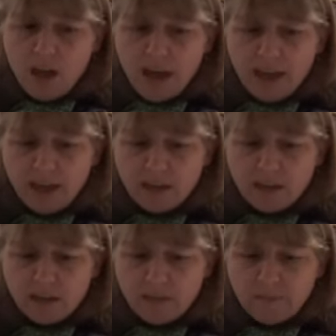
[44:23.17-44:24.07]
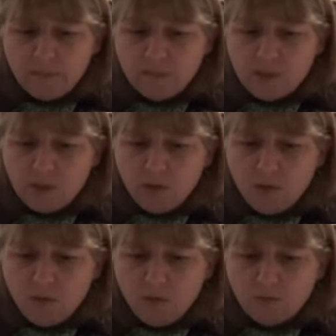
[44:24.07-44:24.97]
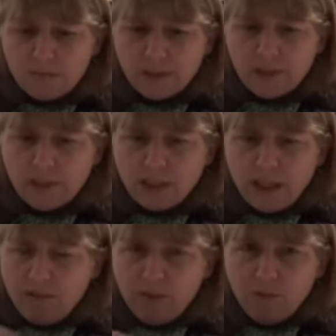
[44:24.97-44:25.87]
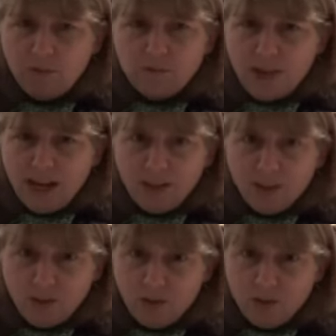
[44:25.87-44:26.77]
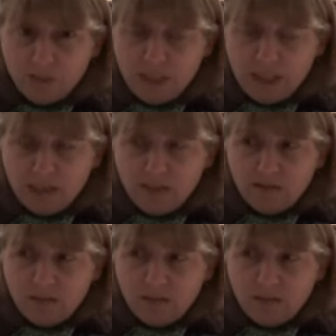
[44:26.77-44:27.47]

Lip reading: And so, literally, if you tried to Google me,